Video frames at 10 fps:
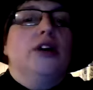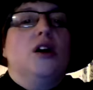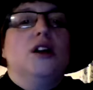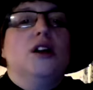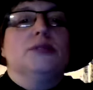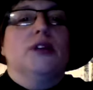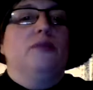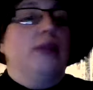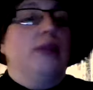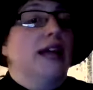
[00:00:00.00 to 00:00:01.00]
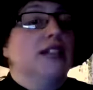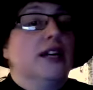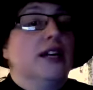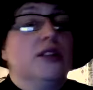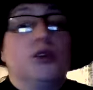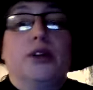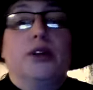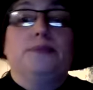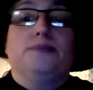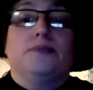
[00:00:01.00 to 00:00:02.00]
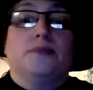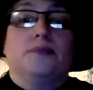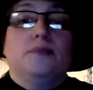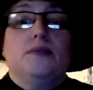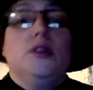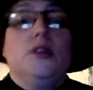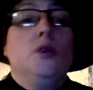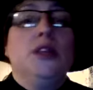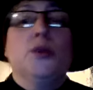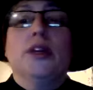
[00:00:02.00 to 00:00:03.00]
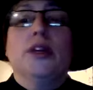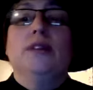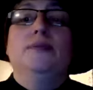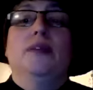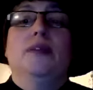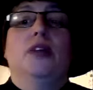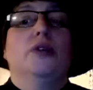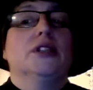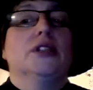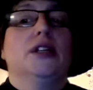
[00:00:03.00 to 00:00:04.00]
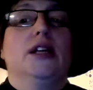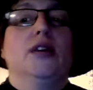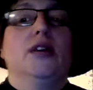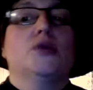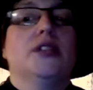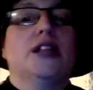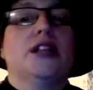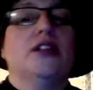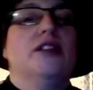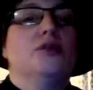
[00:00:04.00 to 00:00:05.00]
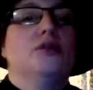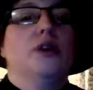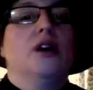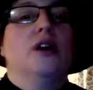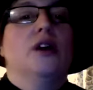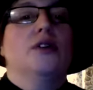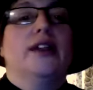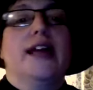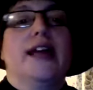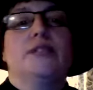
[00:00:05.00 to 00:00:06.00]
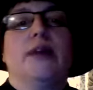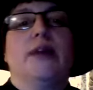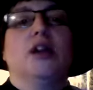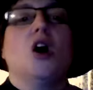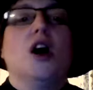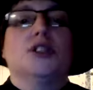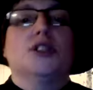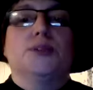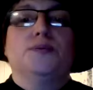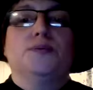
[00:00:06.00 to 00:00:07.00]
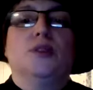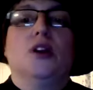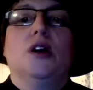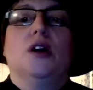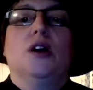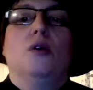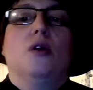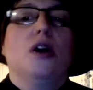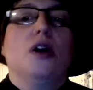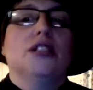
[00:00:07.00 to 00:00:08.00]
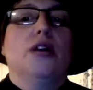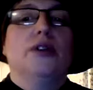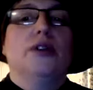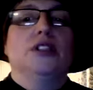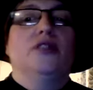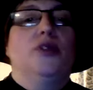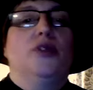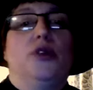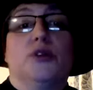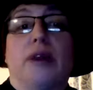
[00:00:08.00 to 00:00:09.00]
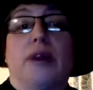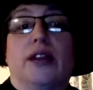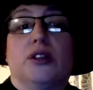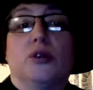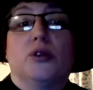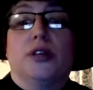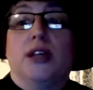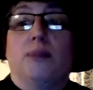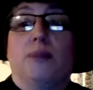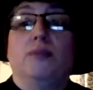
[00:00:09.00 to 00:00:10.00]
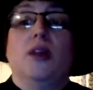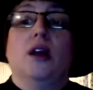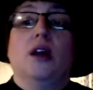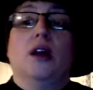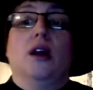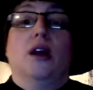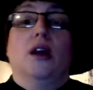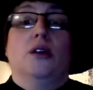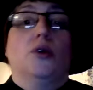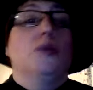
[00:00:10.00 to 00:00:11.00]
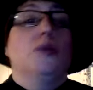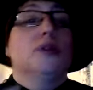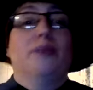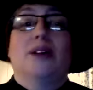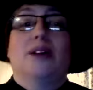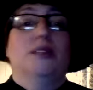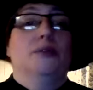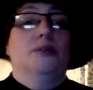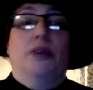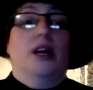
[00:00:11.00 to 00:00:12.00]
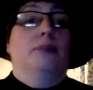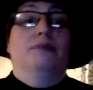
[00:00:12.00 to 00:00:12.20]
calls himself Blackjack in the story when he's working, and originally he was one of the child thieves running under the lad's man Kosh. Kosh got arrested a few years back in the story time, and the group was about to break up